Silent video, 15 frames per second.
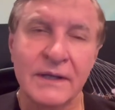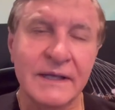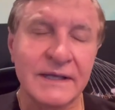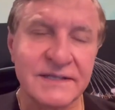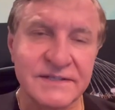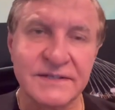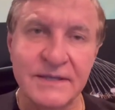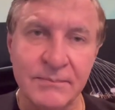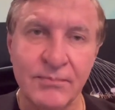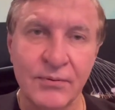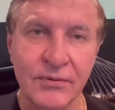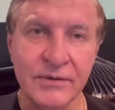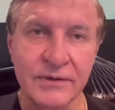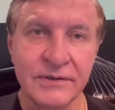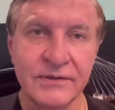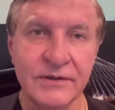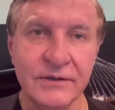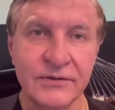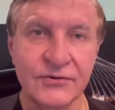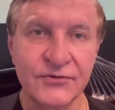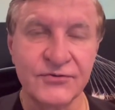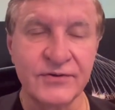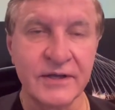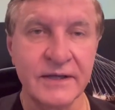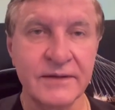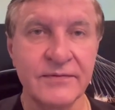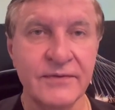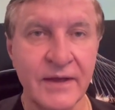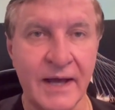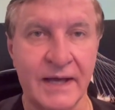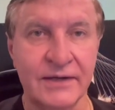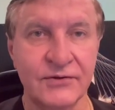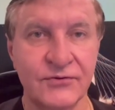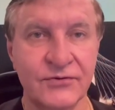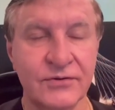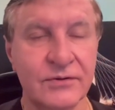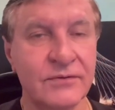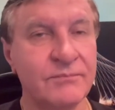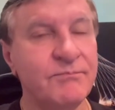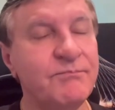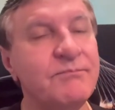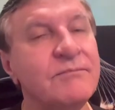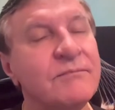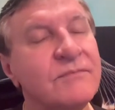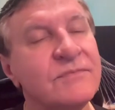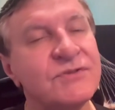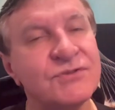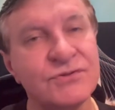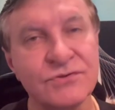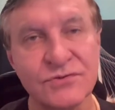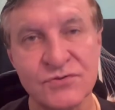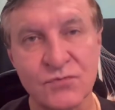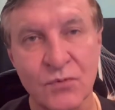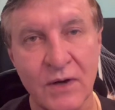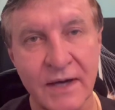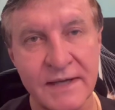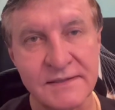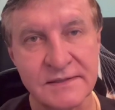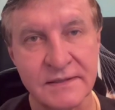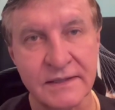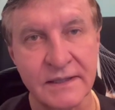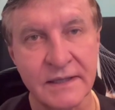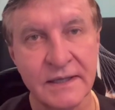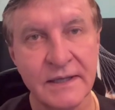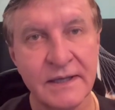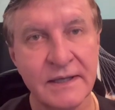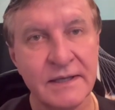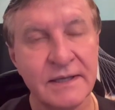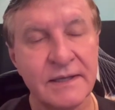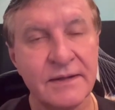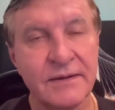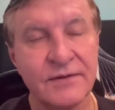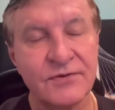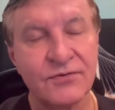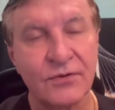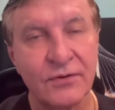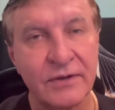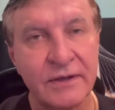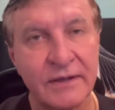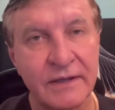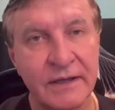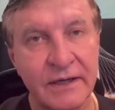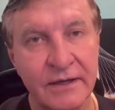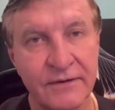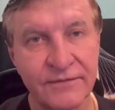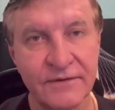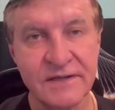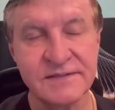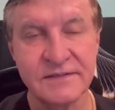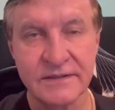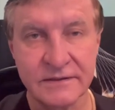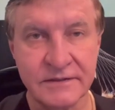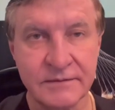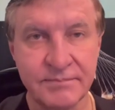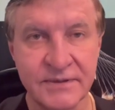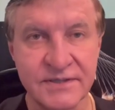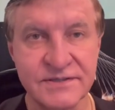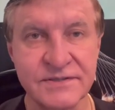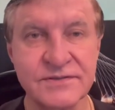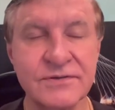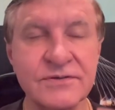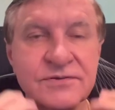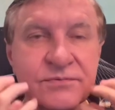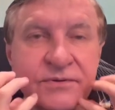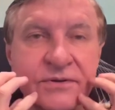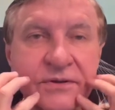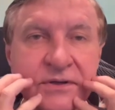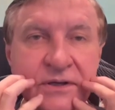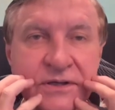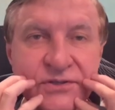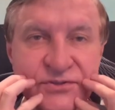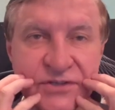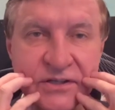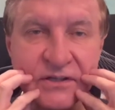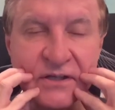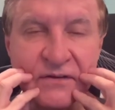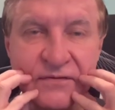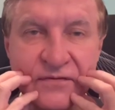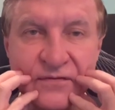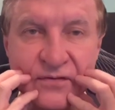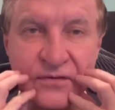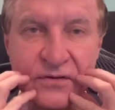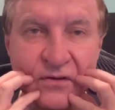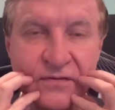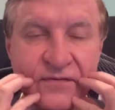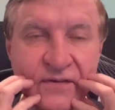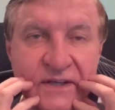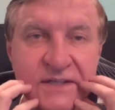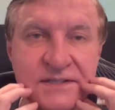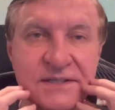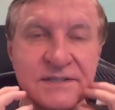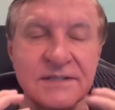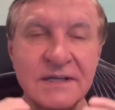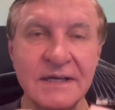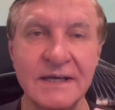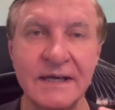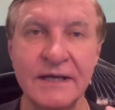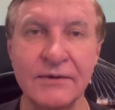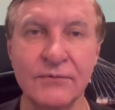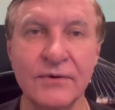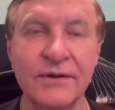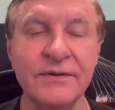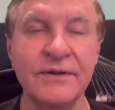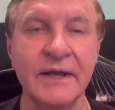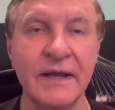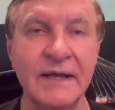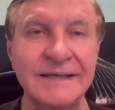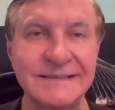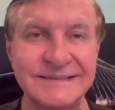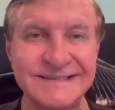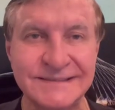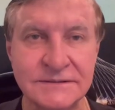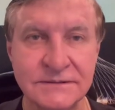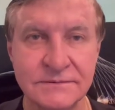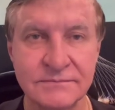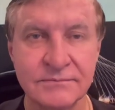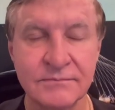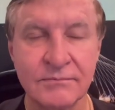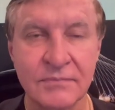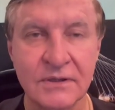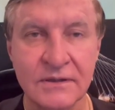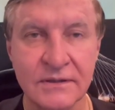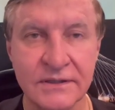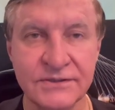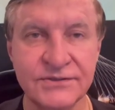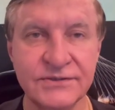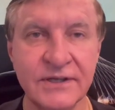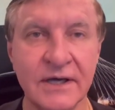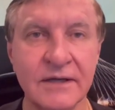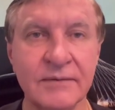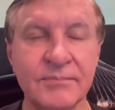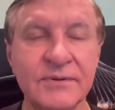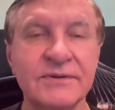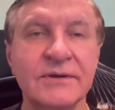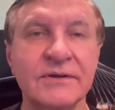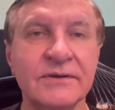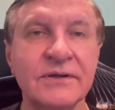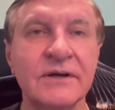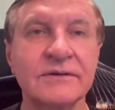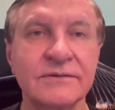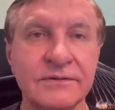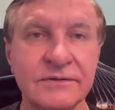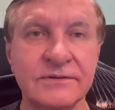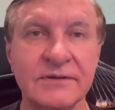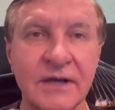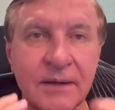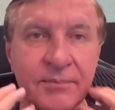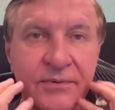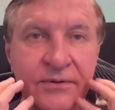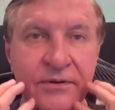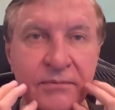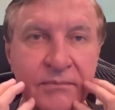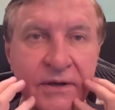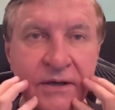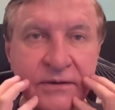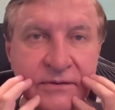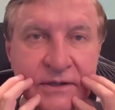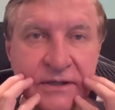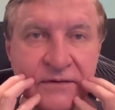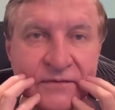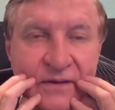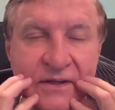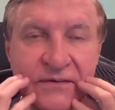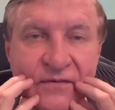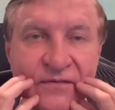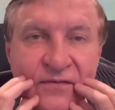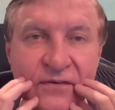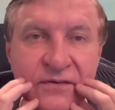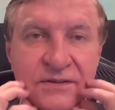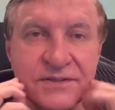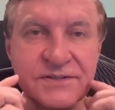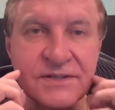it's important to understand that. So, choose wisely. So, carefully selected patients, those with congenitally full faces, and one day clenched out and put their tongue to the top of their mouth, and if they have fullness